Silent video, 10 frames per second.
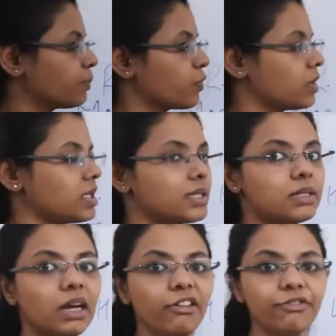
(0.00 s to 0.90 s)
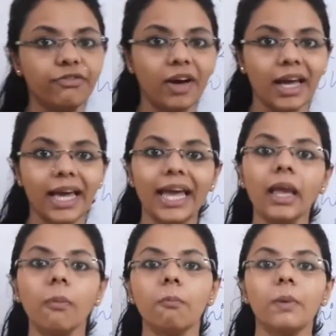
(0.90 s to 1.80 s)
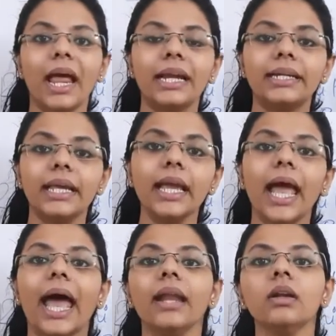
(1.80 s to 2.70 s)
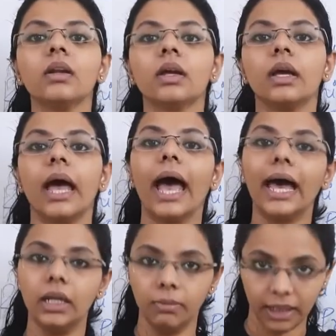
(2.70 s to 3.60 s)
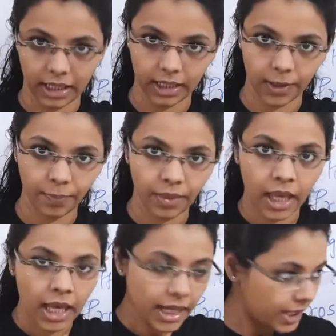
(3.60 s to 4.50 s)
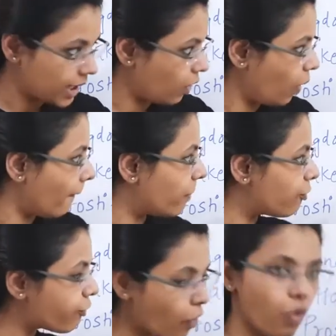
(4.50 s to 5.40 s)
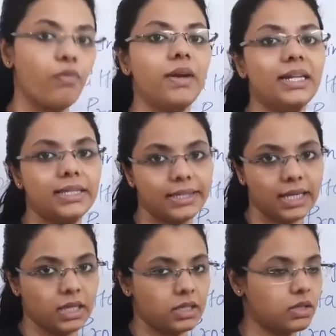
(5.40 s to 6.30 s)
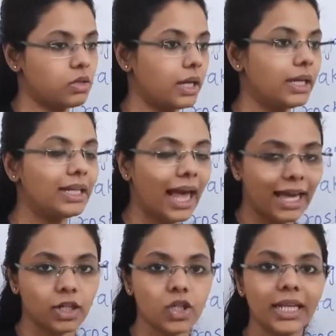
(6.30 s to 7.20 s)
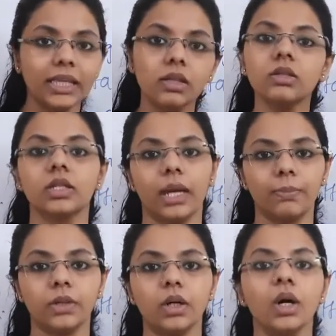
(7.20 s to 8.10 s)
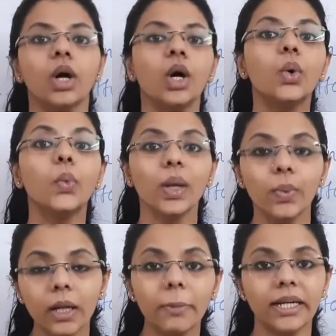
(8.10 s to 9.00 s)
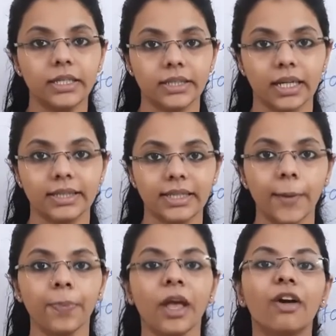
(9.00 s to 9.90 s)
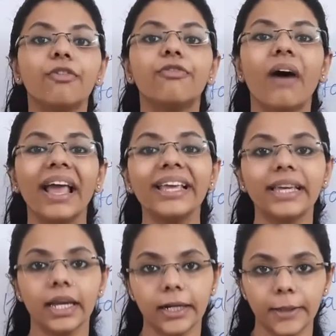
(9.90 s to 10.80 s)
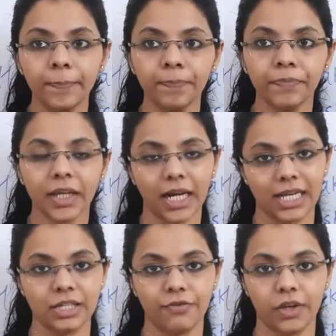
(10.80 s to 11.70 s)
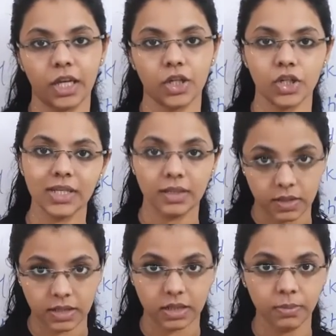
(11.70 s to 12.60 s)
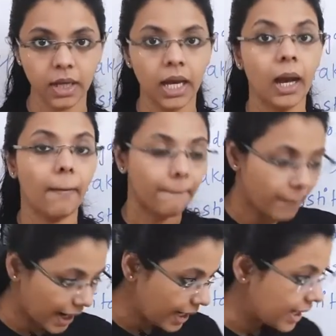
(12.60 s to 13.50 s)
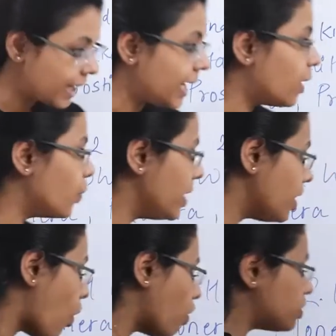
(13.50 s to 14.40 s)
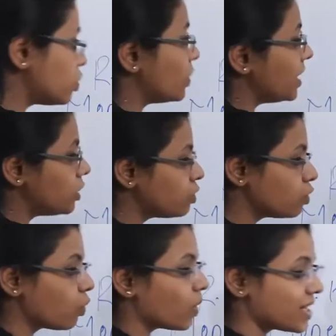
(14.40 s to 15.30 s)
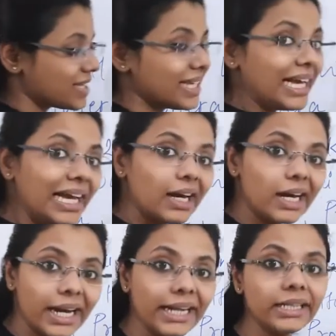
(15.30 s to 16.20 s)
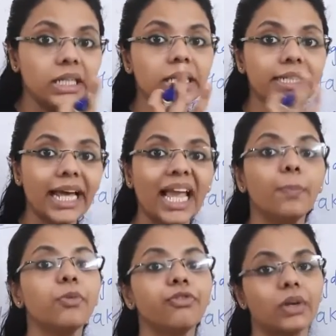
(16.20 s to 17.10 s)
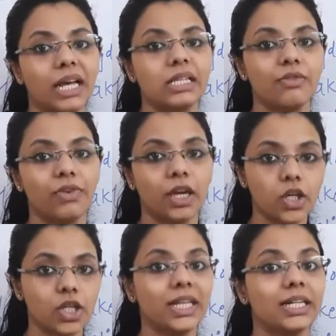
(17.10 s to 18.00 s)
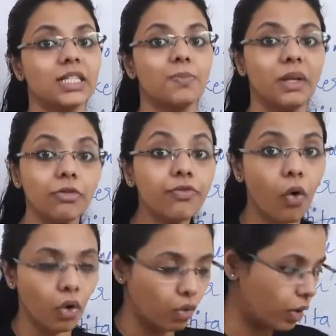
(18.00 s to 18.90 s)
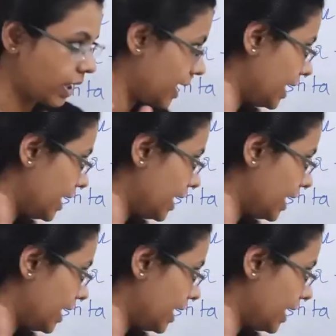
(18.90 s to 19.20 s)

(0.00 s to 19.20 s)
Protista, fungi, plantae, and animalia. Now, before we discussed, actually in this chapter, we will be discussing Phi Kingdom classification system, but we also need to know what is the current type of classification that is being followed.